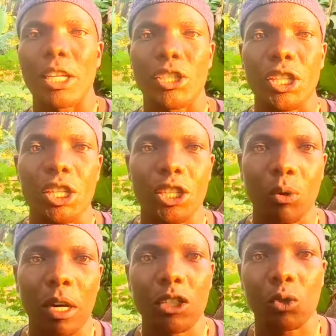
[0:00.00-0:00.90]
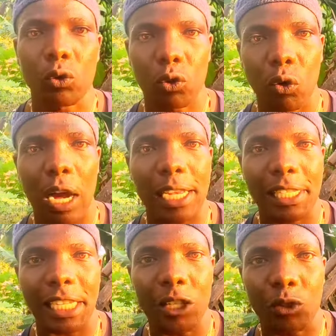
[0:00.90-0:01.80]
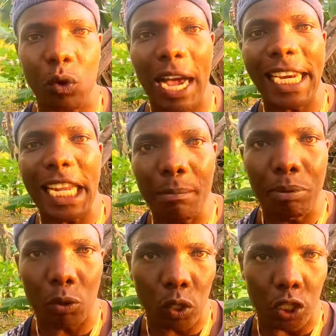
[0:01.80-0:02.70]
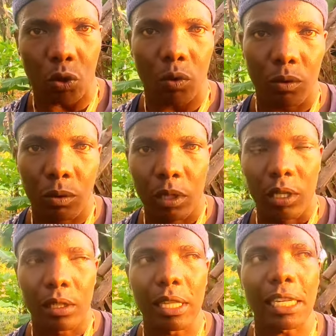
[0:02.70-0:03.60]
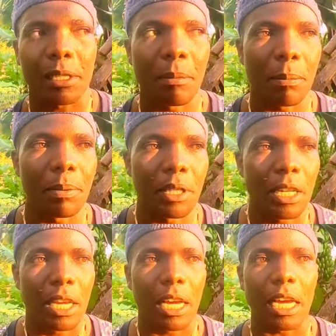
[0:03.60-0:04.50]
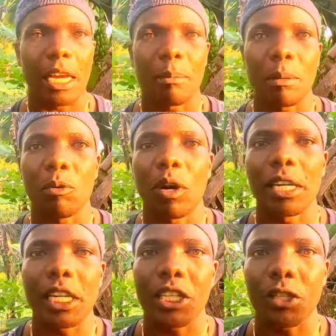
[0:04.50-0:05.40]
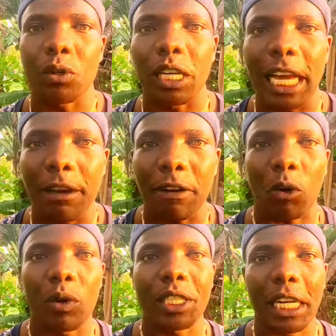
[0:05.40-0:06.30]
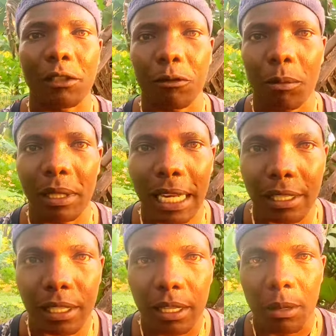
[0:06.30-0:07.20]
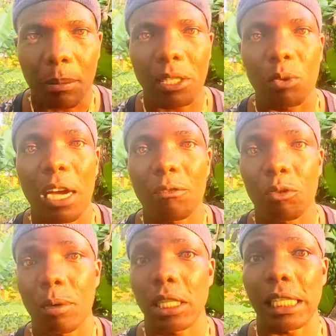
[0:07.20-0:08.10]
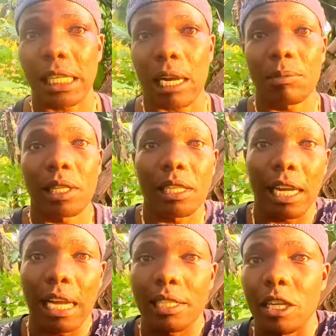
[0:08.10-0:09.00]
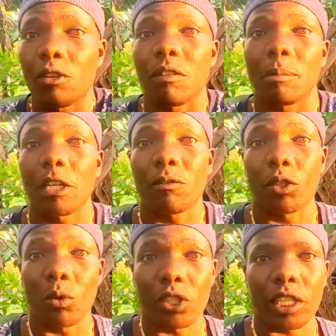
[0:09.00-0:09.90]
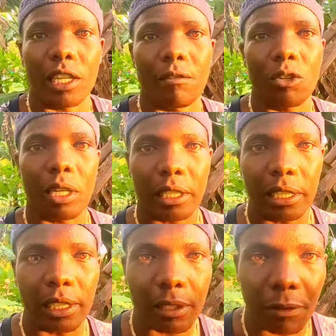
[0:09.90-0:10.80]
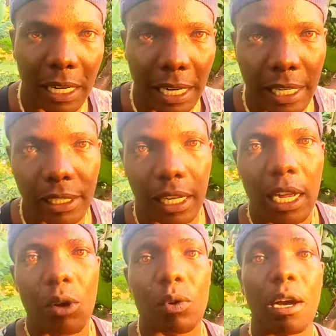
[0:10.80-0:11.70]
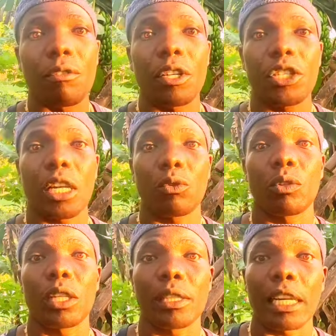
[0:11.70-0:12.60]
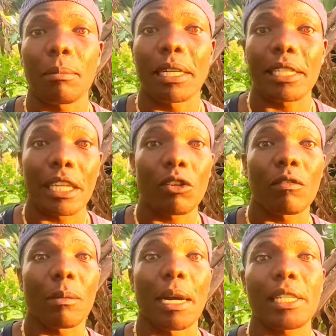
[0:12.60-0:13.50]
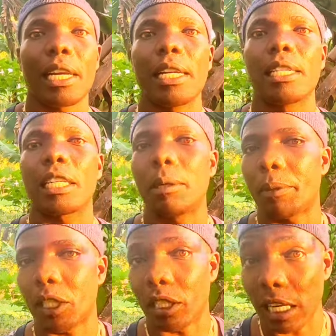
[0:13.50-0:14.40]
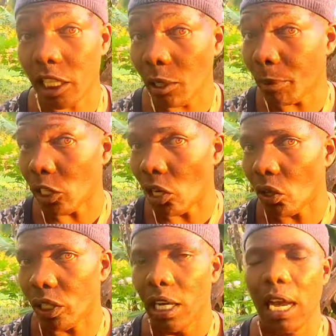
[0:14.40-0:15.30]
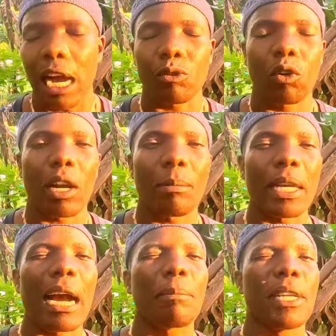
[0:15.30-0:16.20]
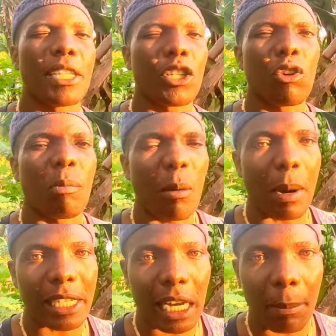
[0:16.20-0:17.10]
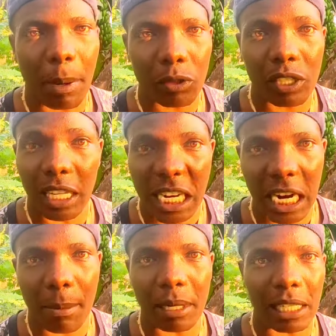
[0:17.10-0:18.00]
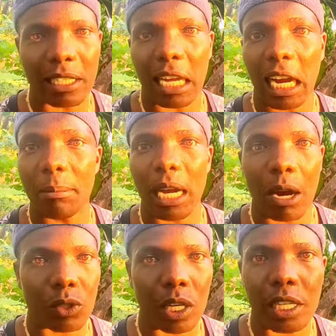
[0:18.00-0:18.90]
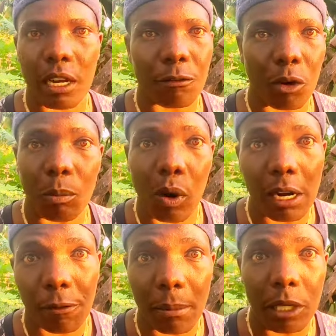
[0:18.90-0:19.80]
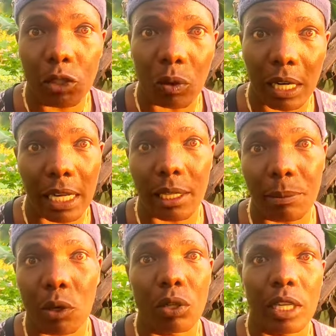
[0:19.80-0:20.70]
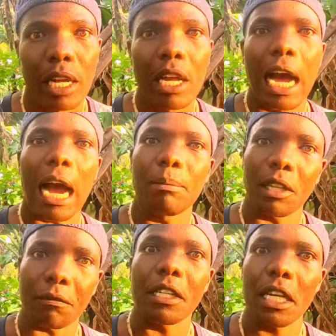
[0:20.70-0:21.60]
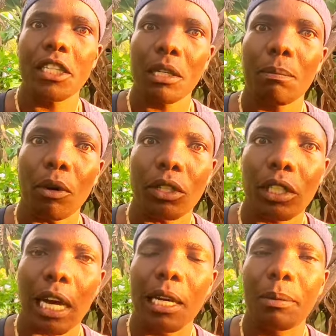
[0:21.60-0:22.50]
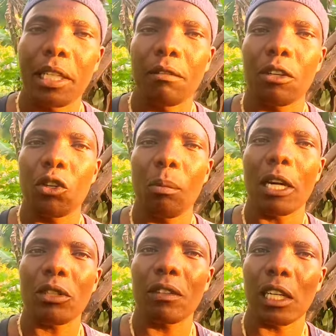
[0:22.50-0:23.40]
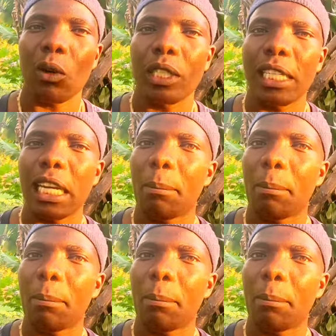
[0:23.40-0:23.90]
she she wants to throw us into an imbroglio that maybe uh, maybe one day she will evacuate us from that but we have to bear the circumstances guys thank you very much for you watching the video until this far end we have reached unto this segment thank you very much and keep it in touch keep it locked as we're gonna be updating you more much about the drama that are coming outside here from one family to another because i'm um, the village report i'll be giving you much of the content